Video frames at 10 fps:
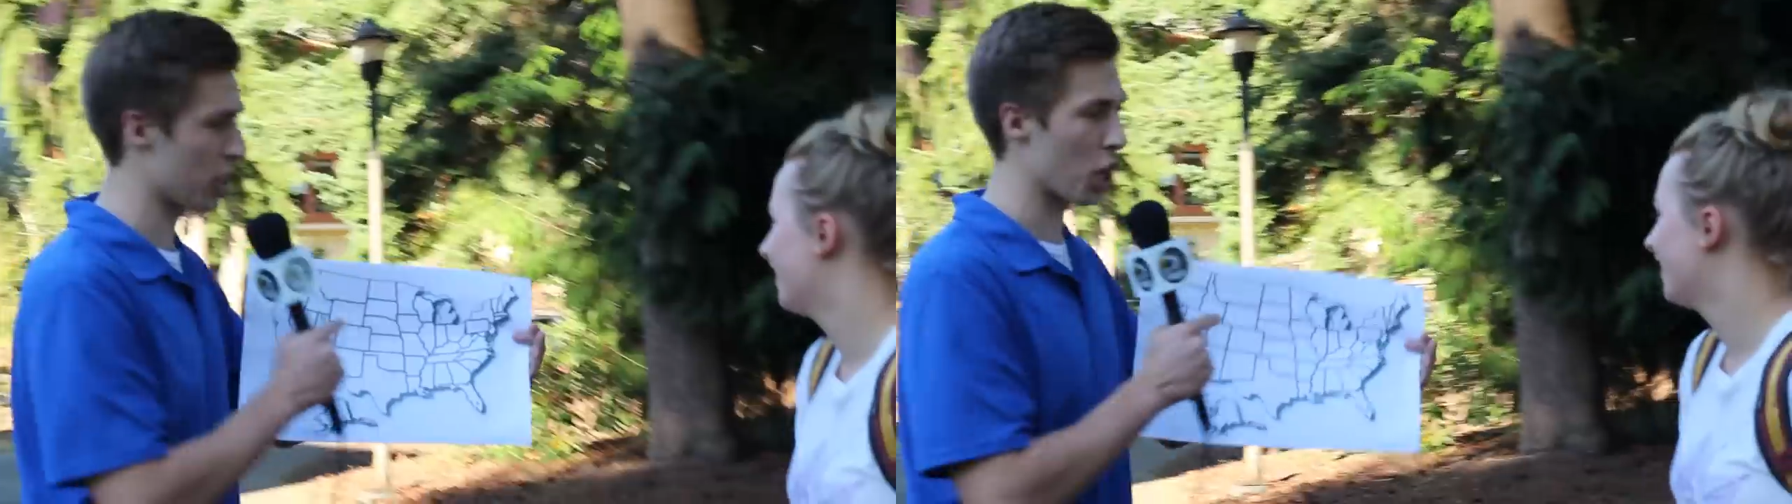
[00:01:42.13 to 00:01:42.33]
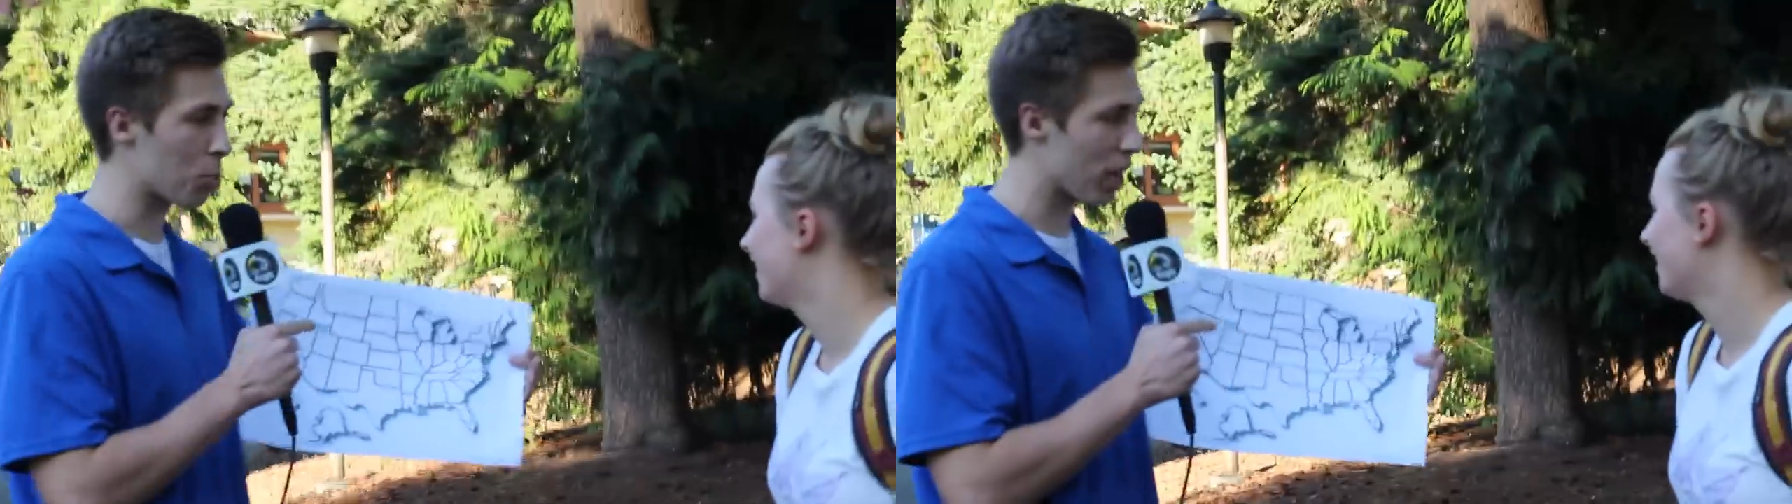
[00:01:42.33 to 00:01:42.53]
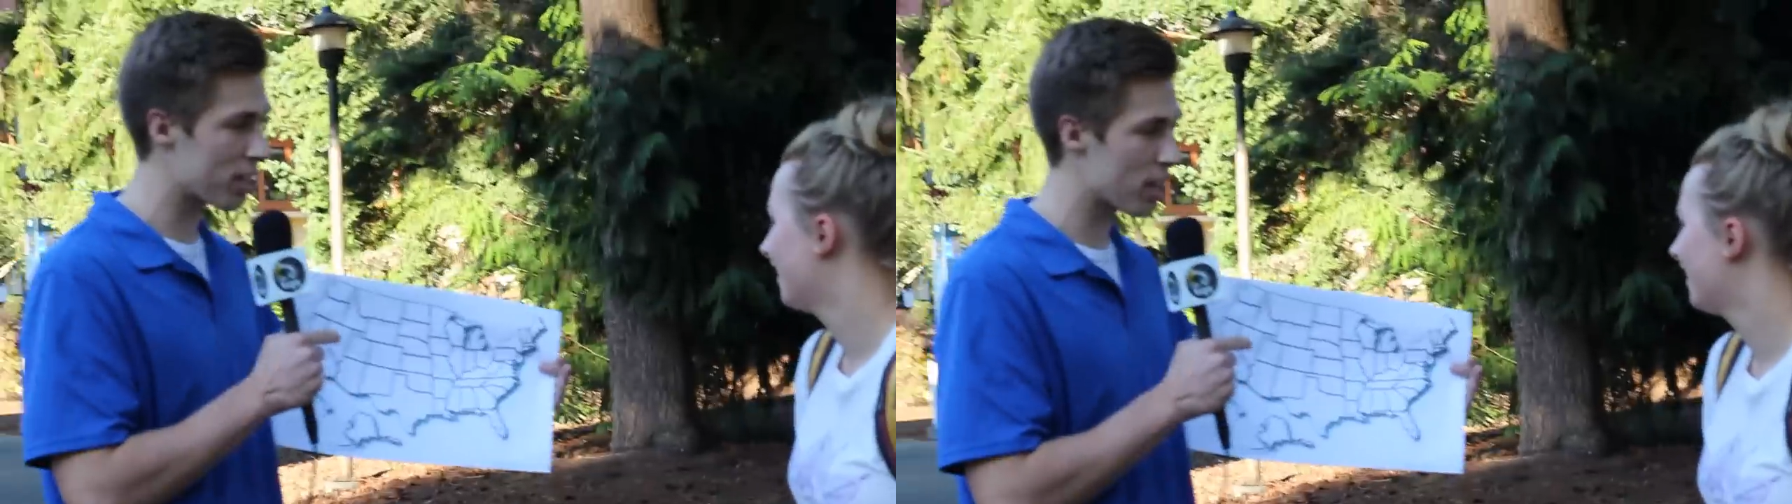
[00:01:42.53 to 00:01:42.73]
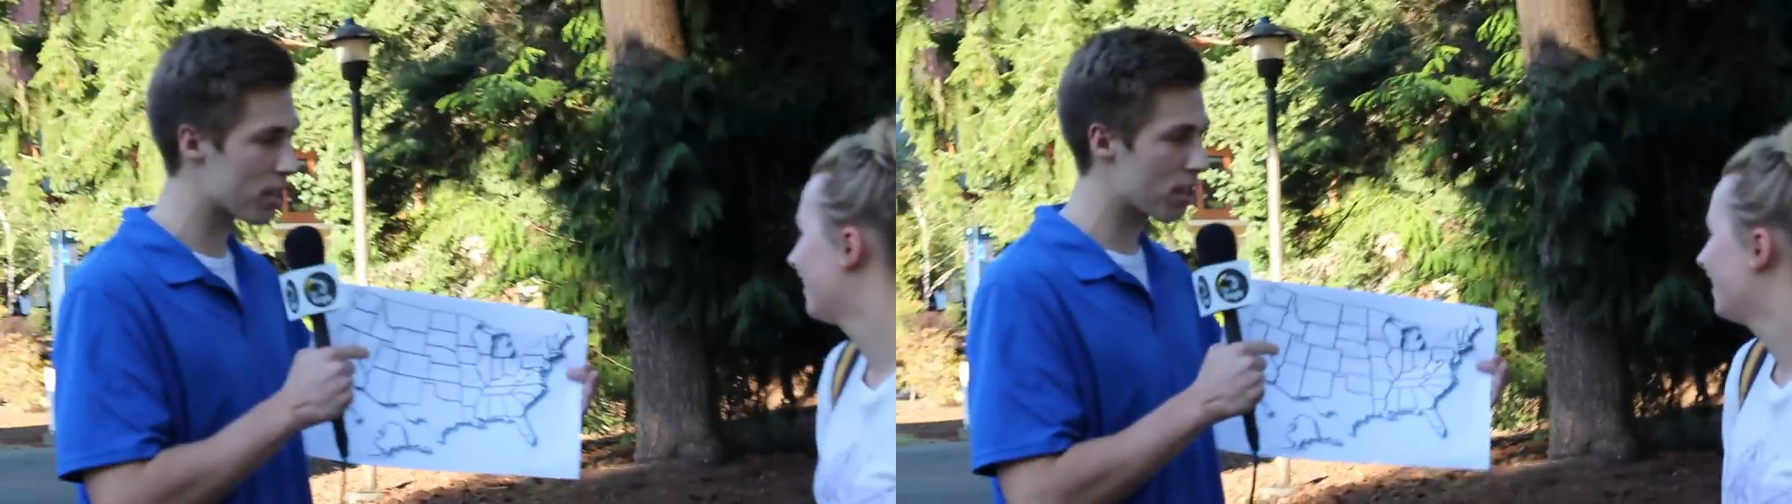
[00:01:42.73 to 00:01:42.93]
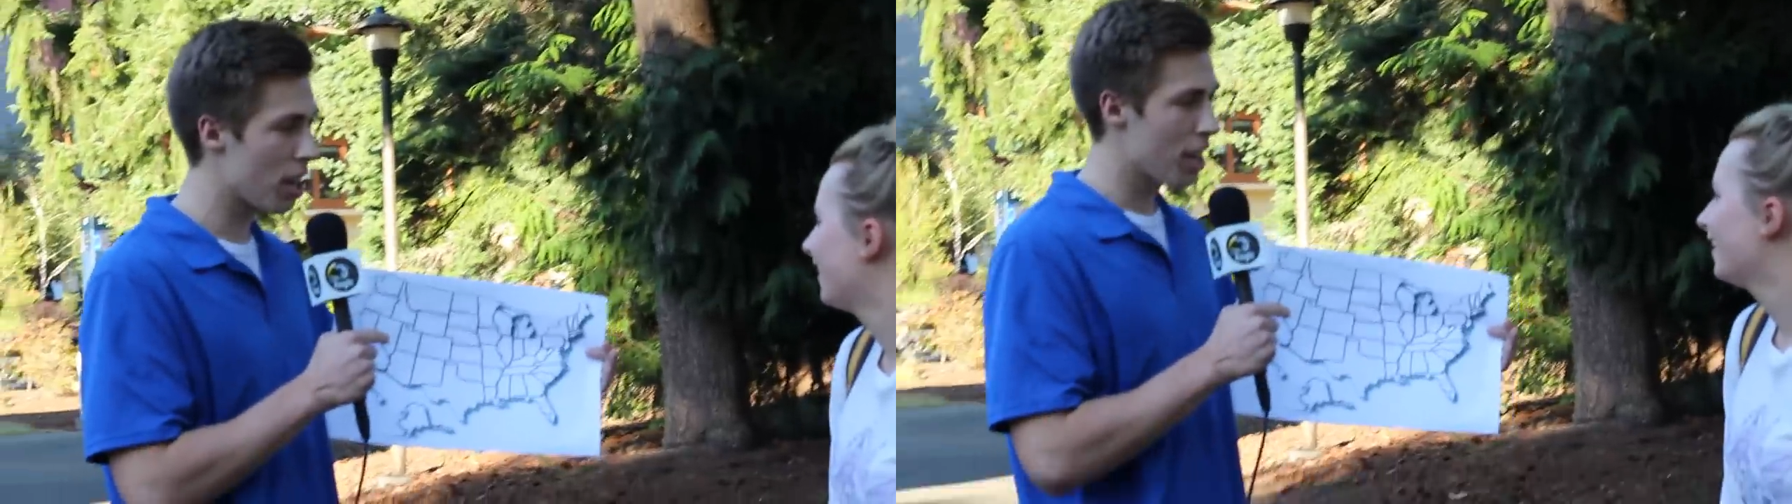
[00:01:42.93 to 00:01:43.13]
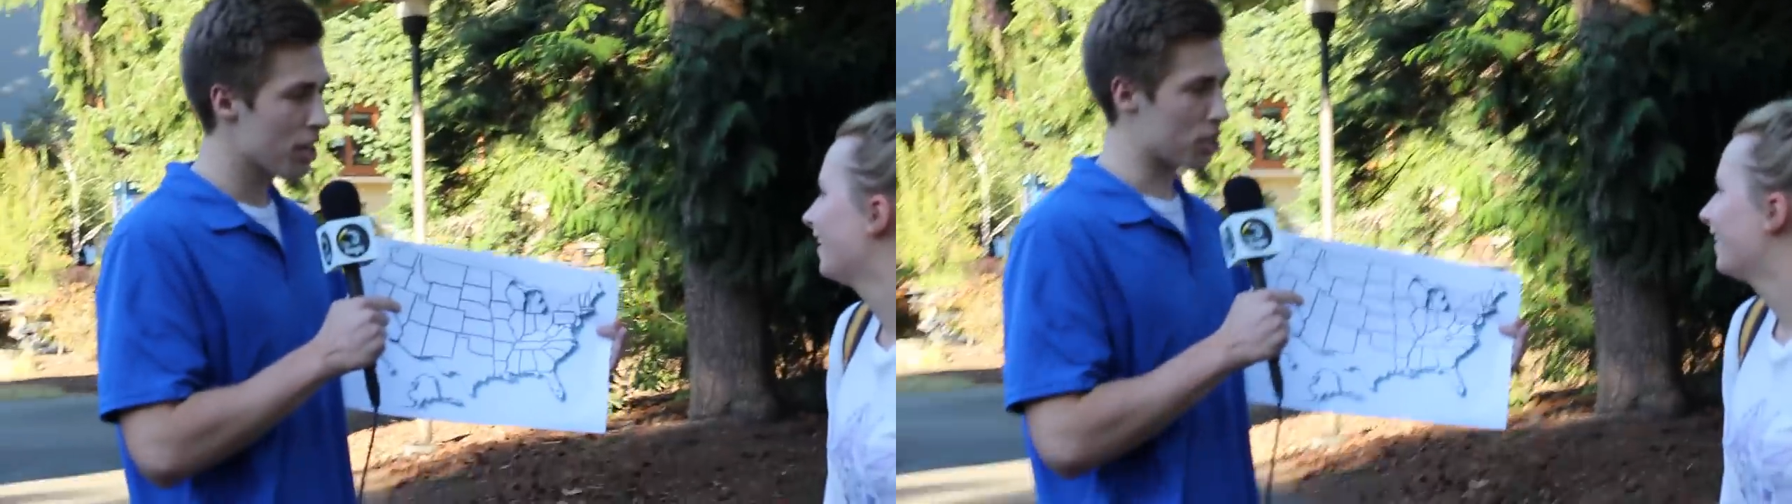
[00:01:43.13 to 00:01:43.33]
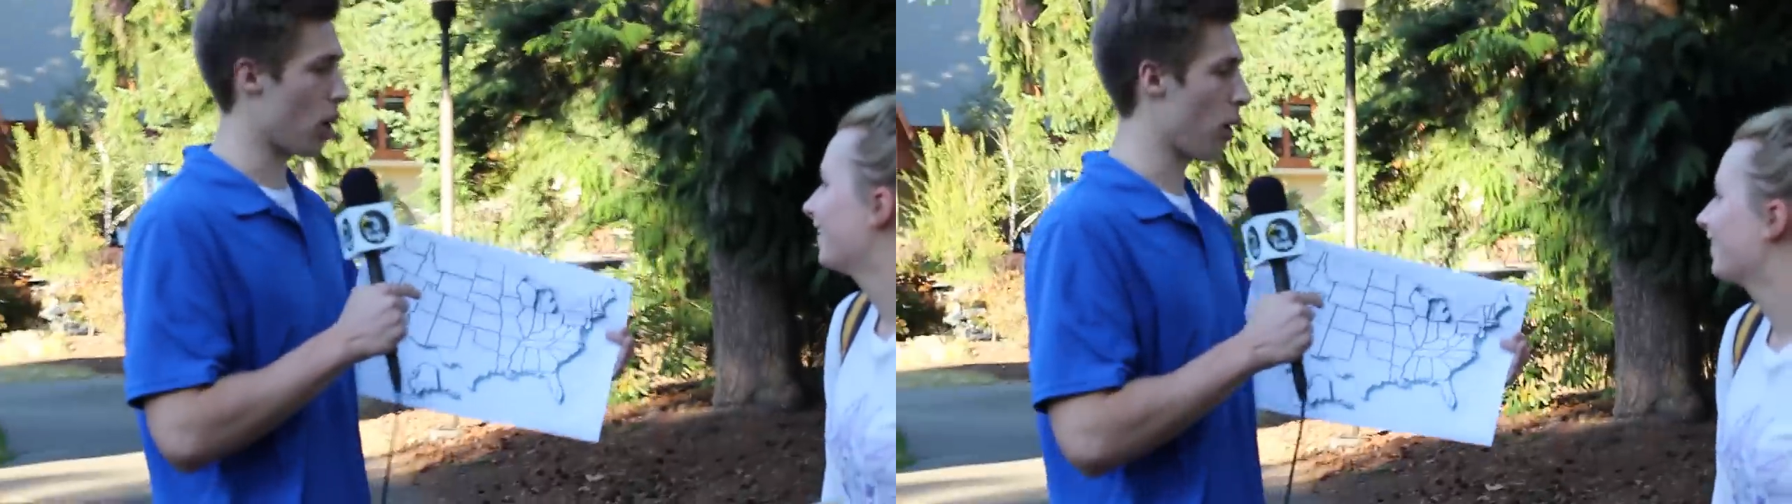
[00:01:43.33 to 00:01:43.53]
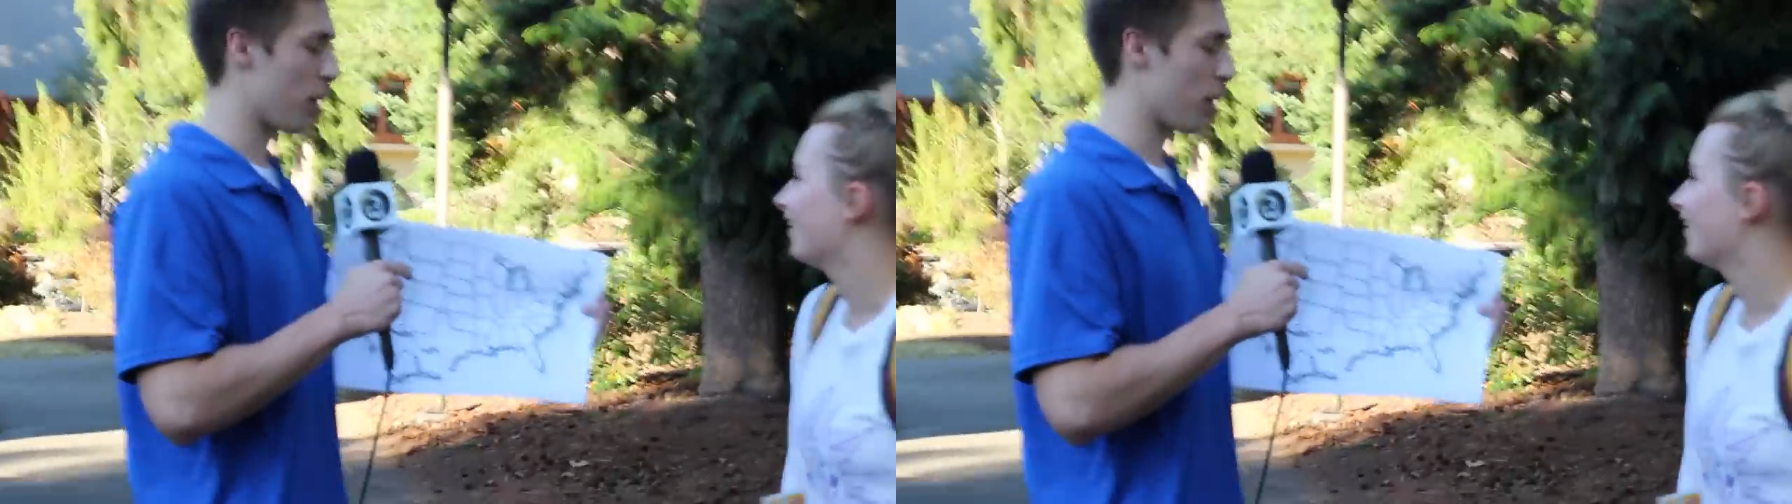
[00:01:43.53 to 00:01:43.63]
to good places. So,